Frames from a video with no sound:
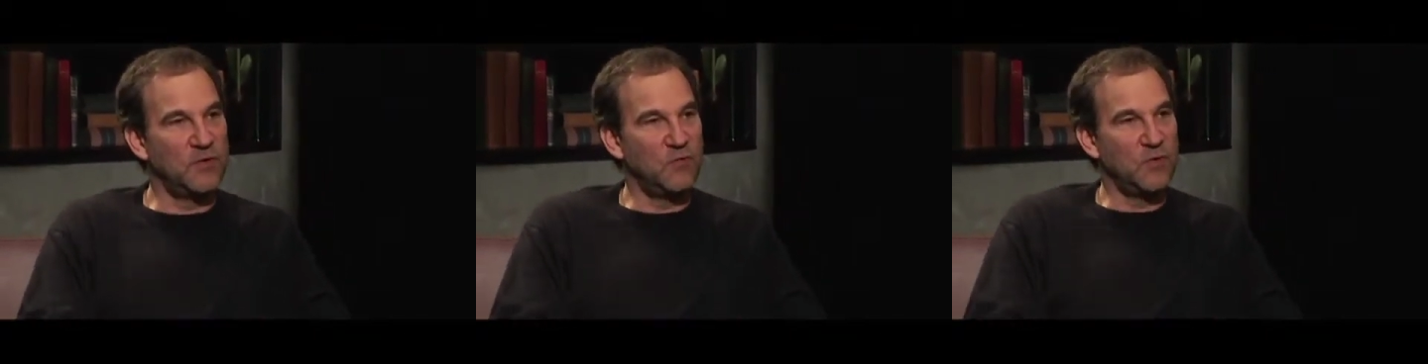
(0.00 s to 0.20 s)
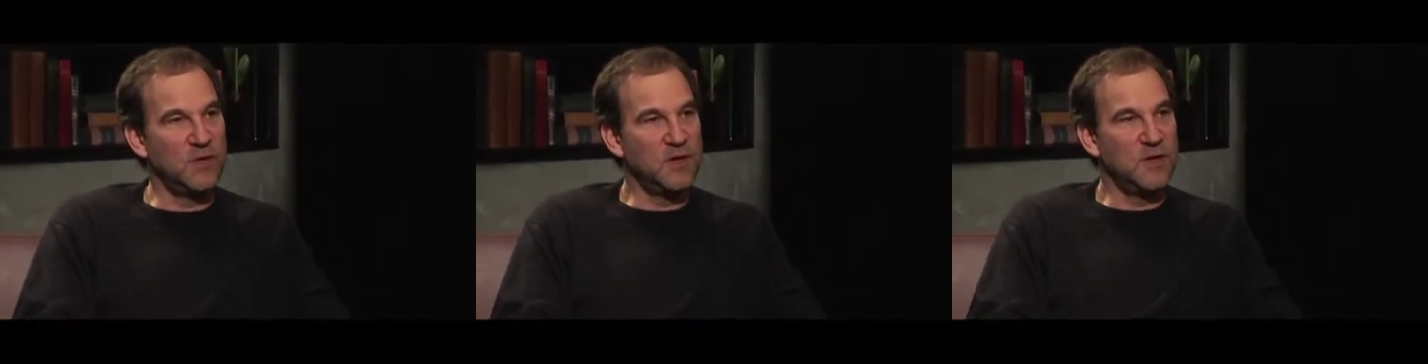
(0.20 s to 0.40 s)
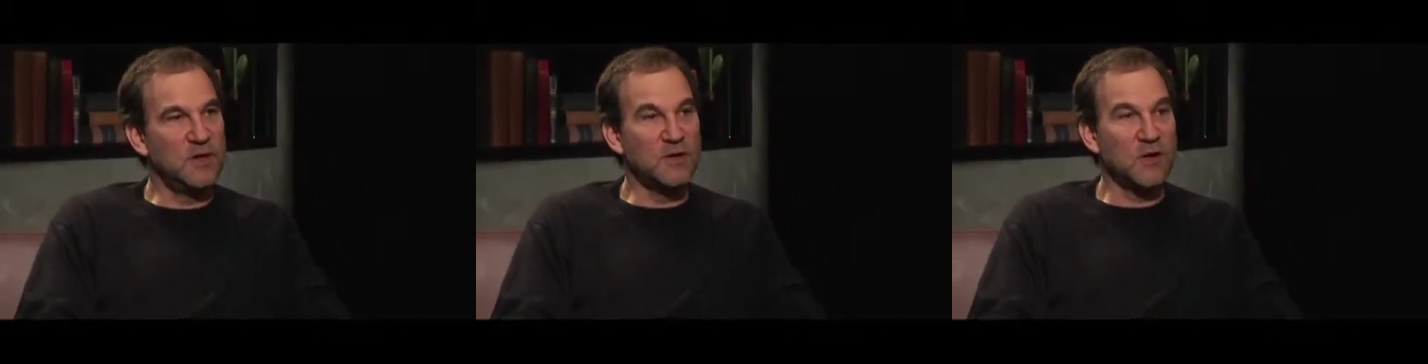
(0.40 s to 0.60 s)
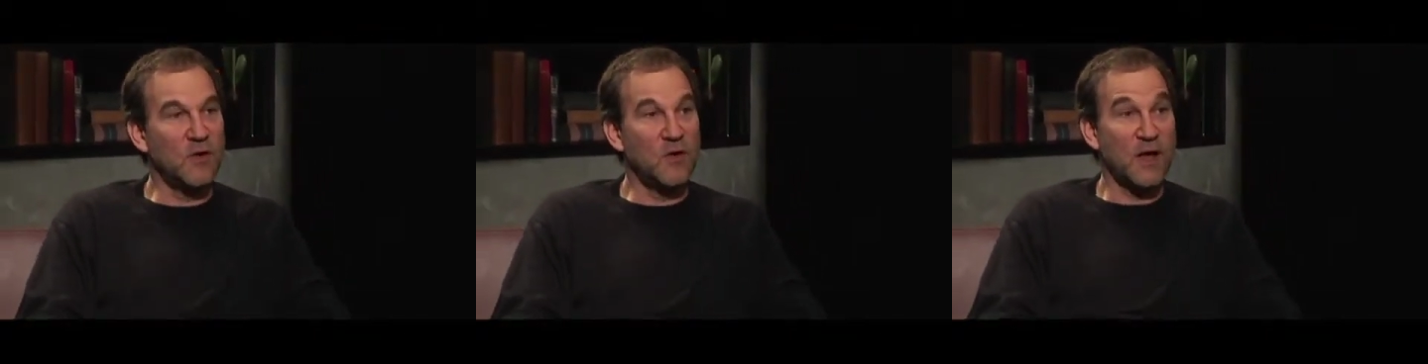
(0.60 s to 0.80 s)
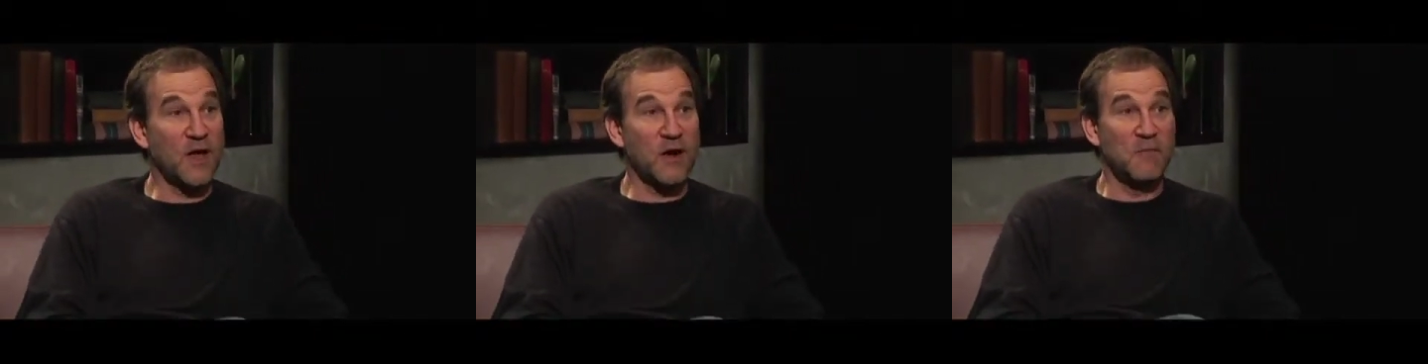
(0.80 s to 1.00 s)
we didn't
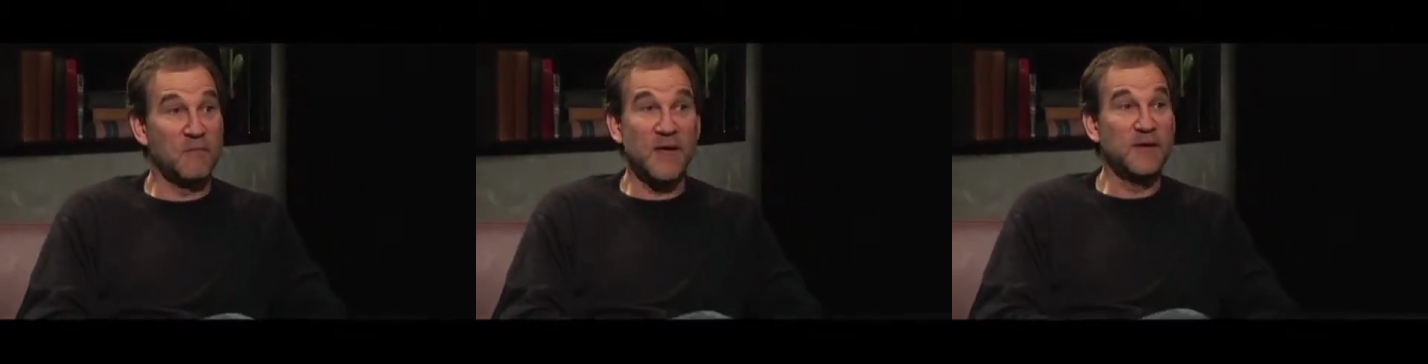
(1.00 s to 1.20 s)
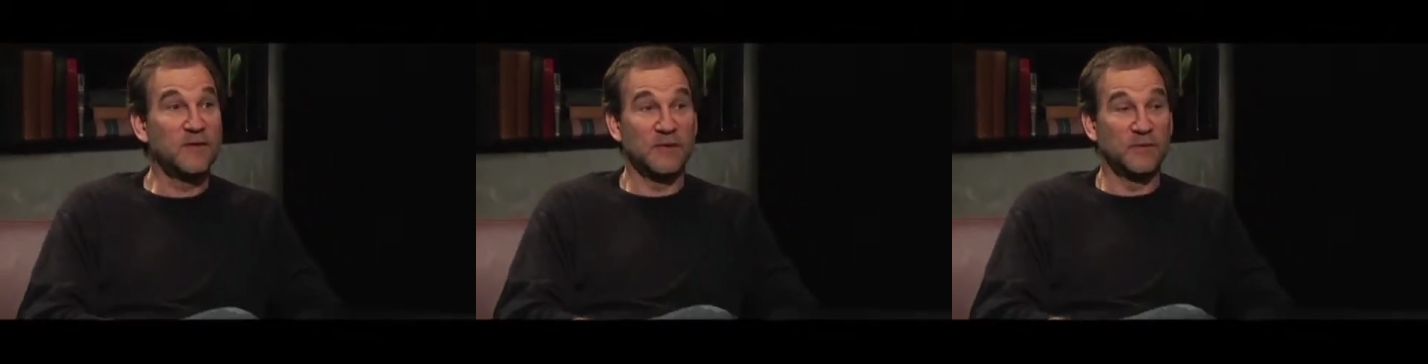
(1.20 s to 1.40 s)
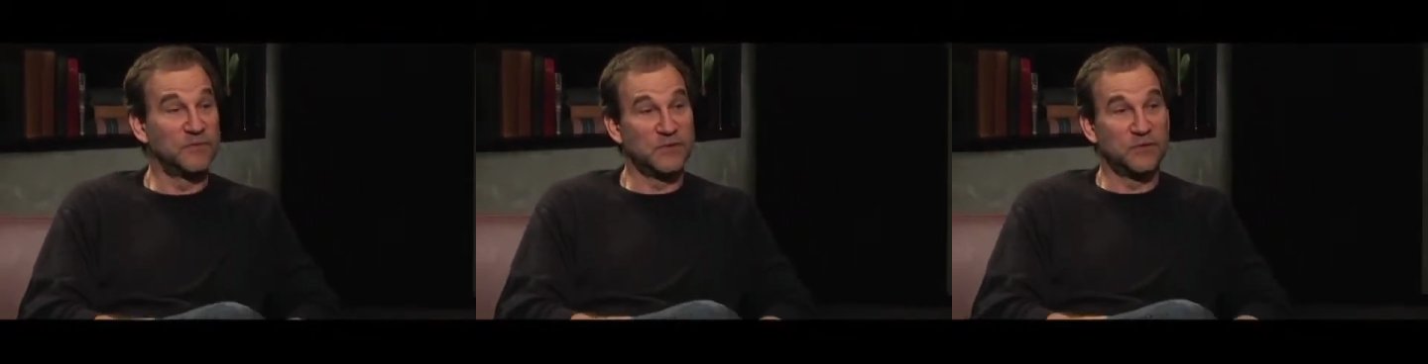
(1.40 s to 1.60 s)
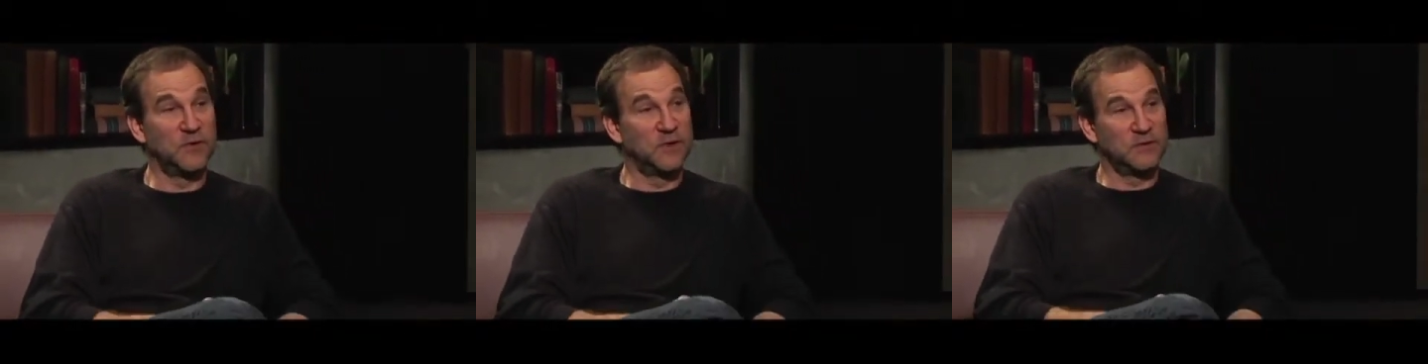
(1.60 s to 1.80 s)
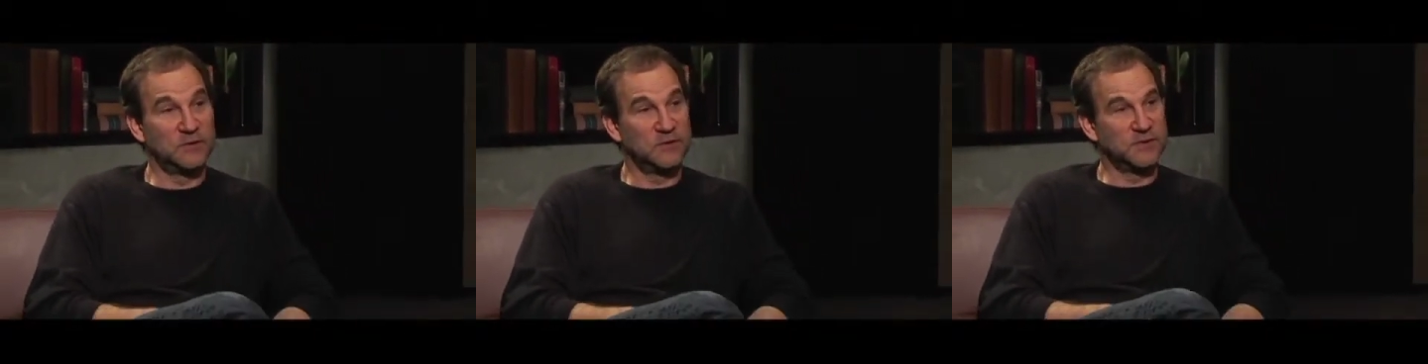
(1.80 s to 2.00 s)
know how to make them do
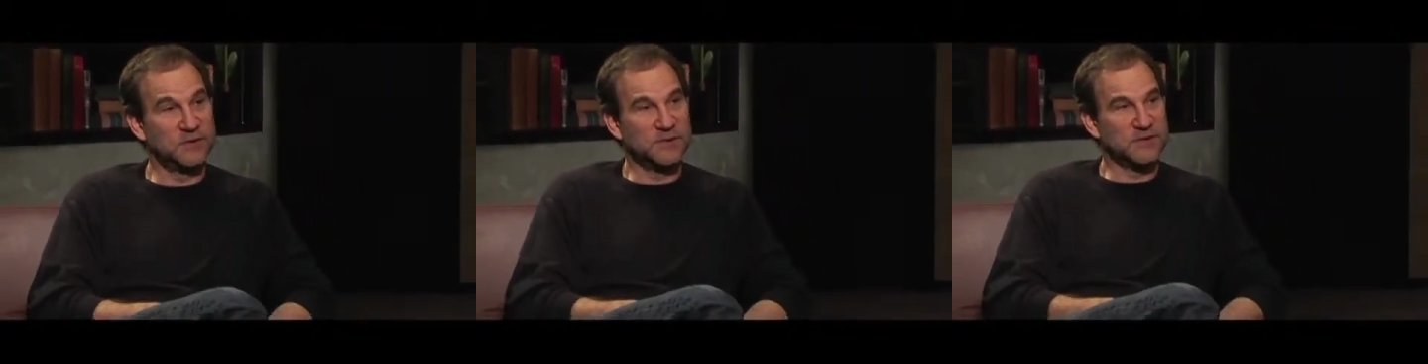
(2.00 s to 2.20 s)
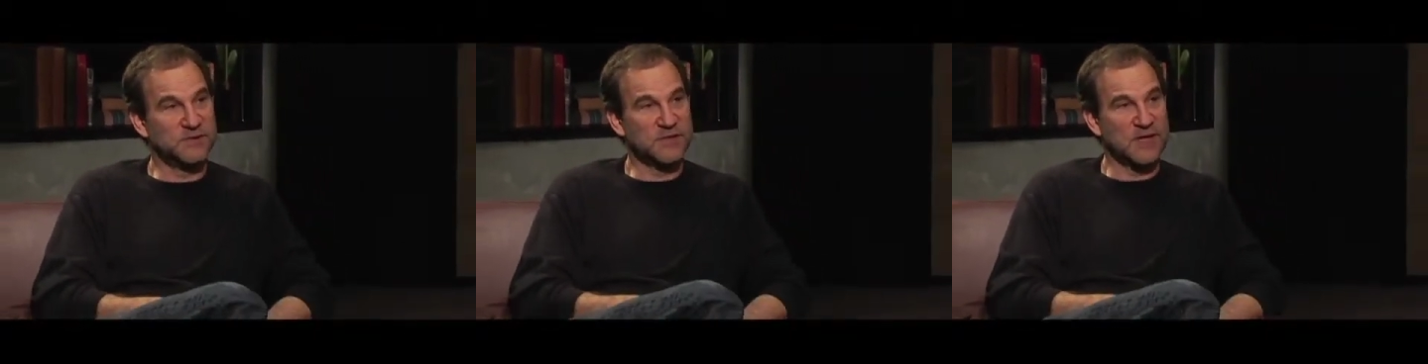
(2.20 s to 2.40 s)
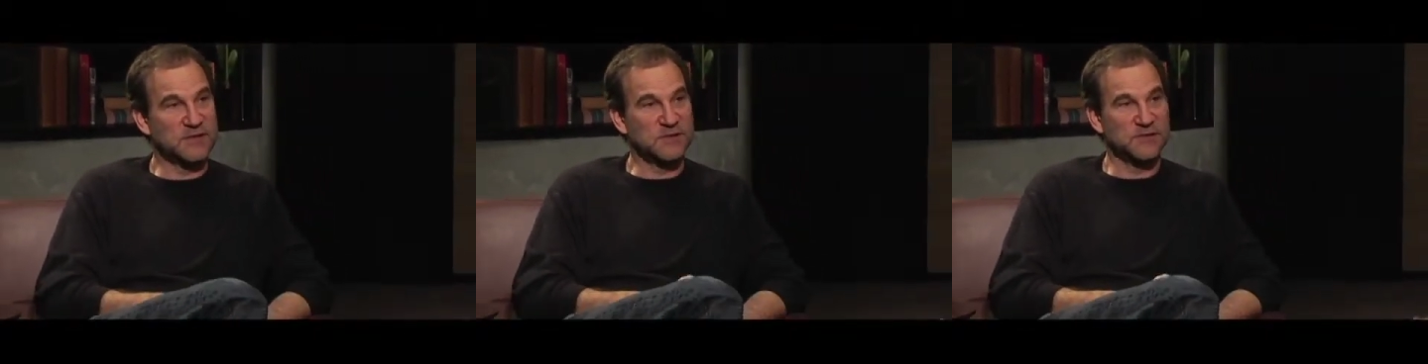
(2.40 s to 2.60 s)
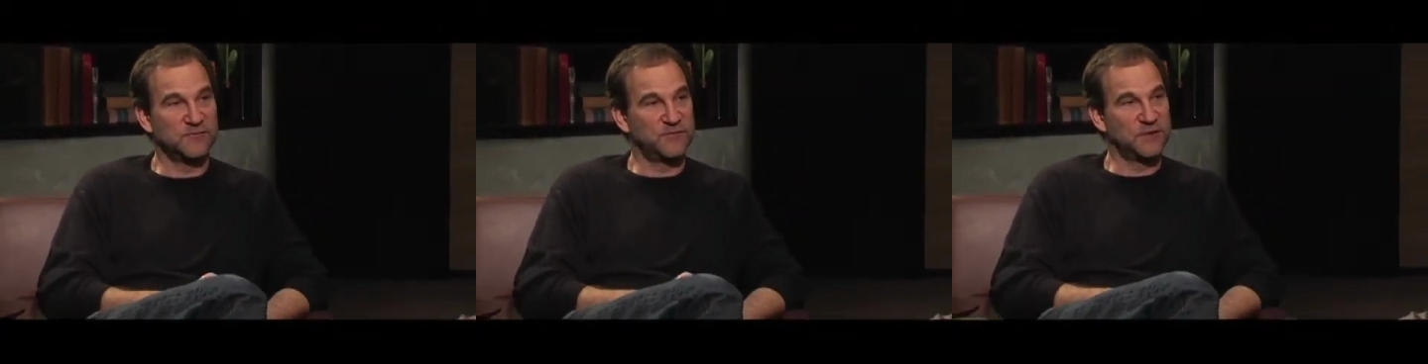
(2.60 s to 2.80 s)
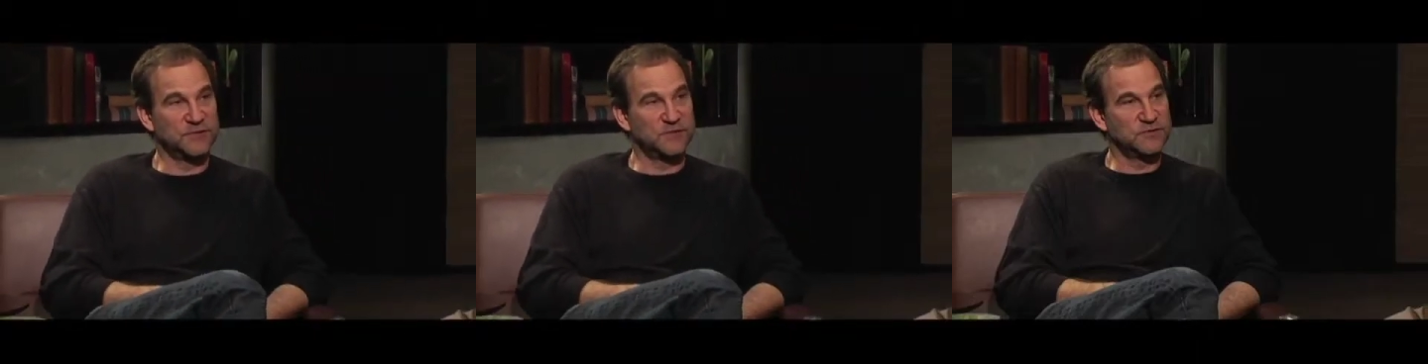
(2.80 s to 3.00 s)
it. That just
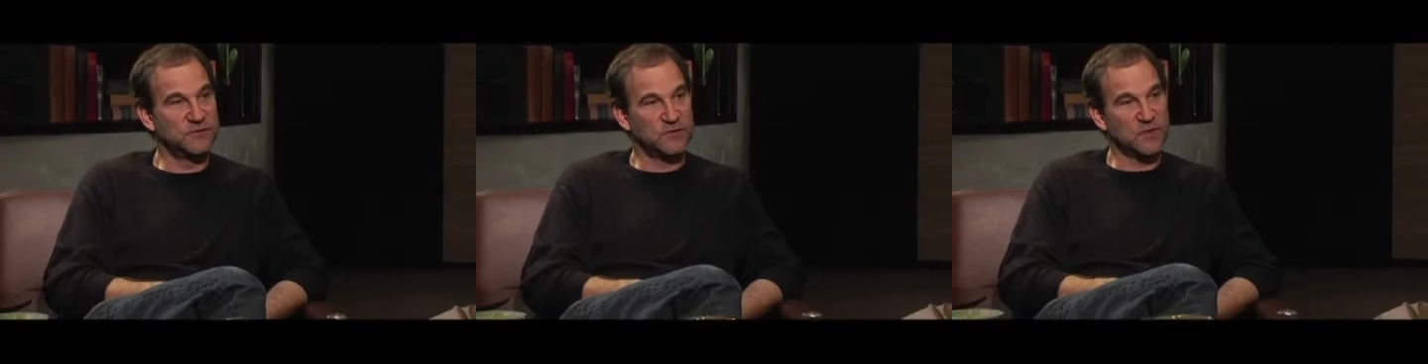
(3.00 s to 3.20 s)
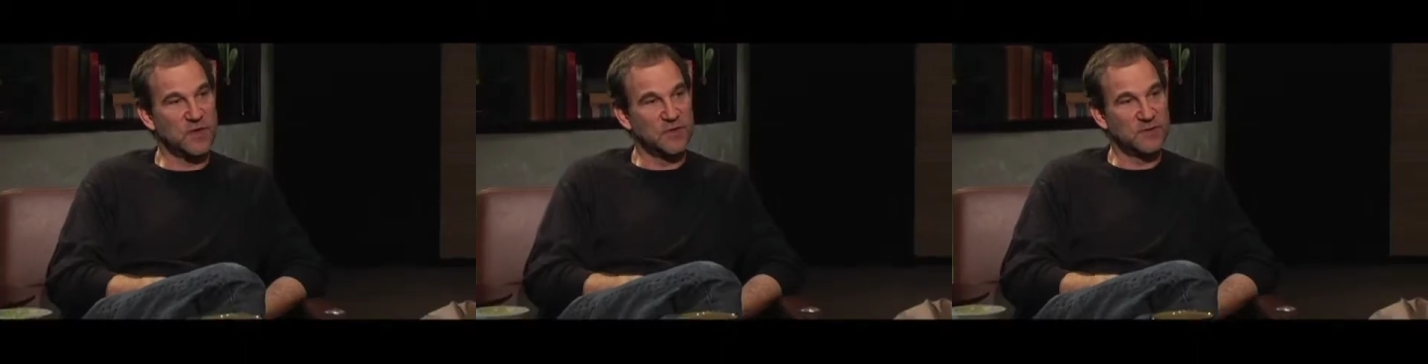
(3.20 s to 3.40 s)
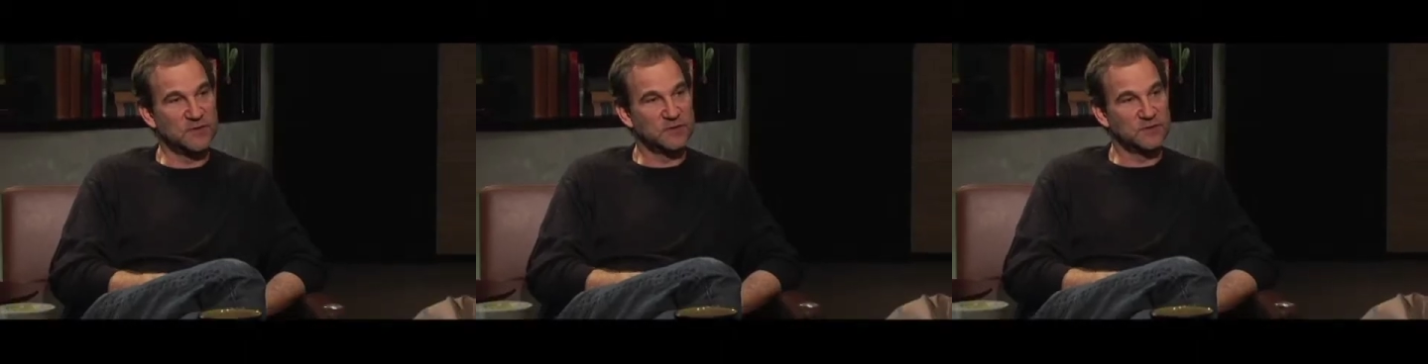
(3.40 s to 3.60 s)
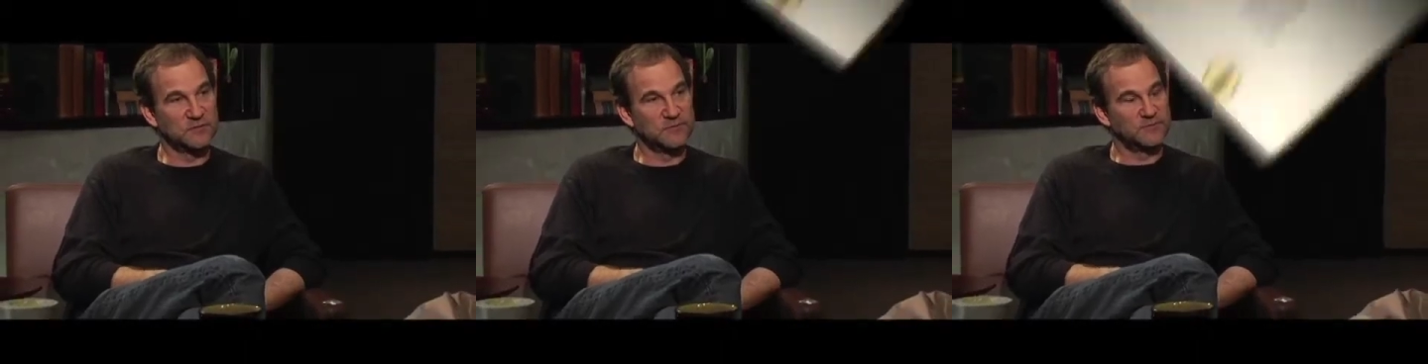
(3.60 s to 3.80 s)
felt too strange.